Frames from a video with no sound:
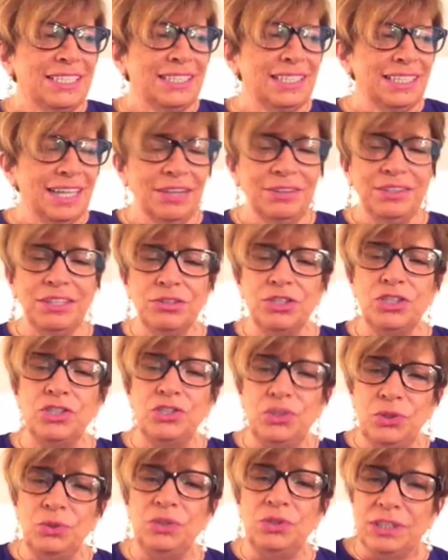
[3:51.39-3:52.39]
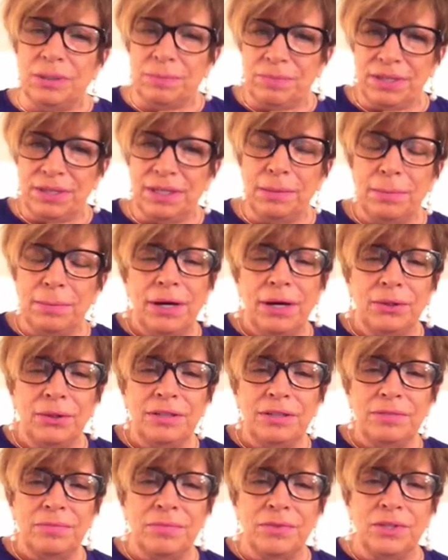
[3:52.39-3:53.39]
get out there and do something about
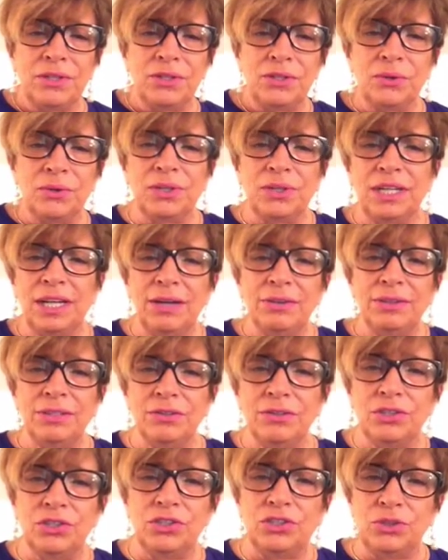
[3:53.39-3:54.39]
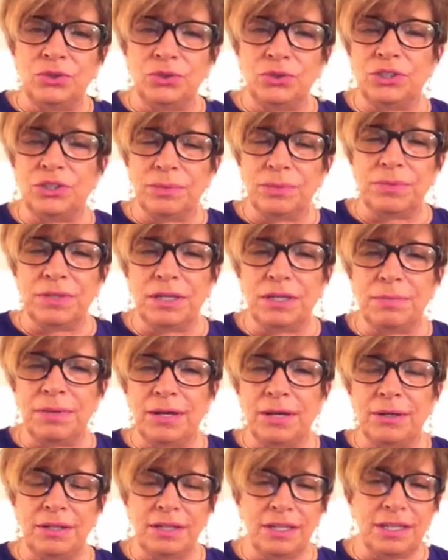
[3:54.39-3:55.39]
it you know get out there and do something
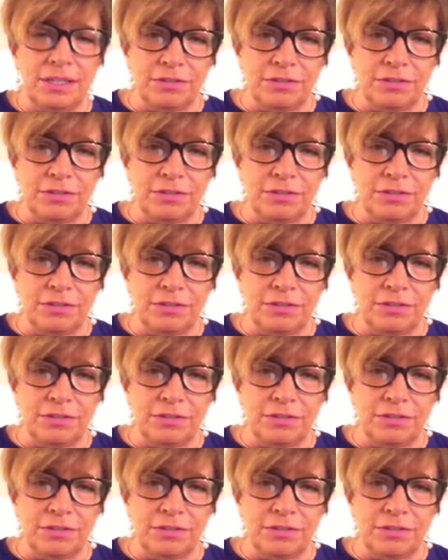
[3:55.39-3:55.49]
about it